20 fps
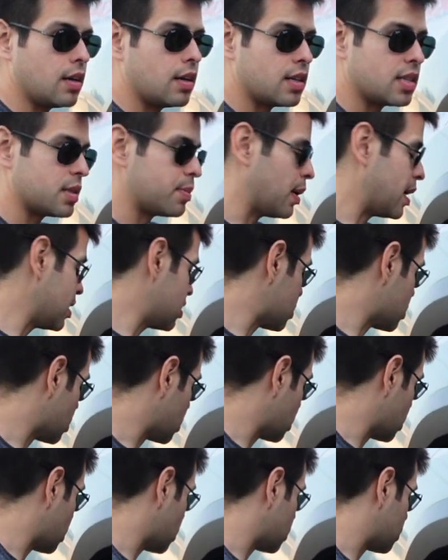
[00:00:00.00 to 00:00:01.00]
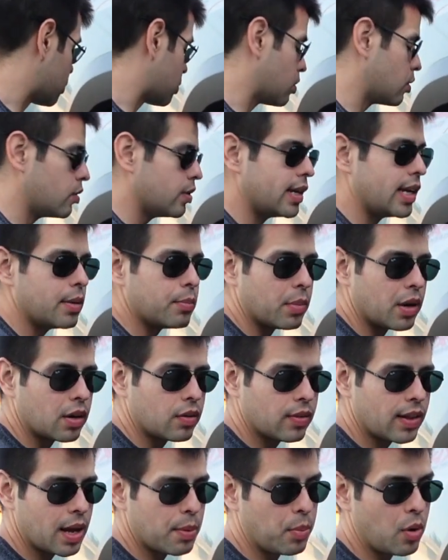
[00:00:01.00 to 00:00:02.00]
spacer go through the mud
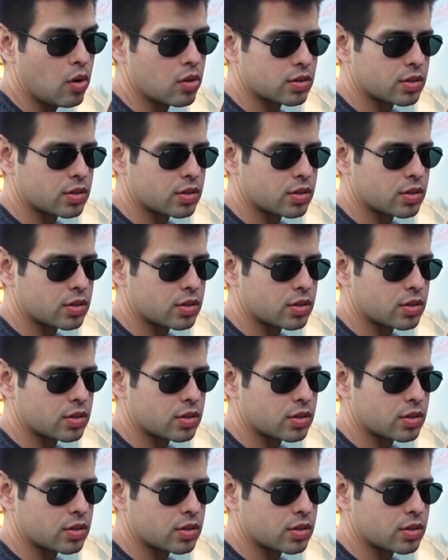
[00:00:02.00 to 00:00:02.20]
flap hole.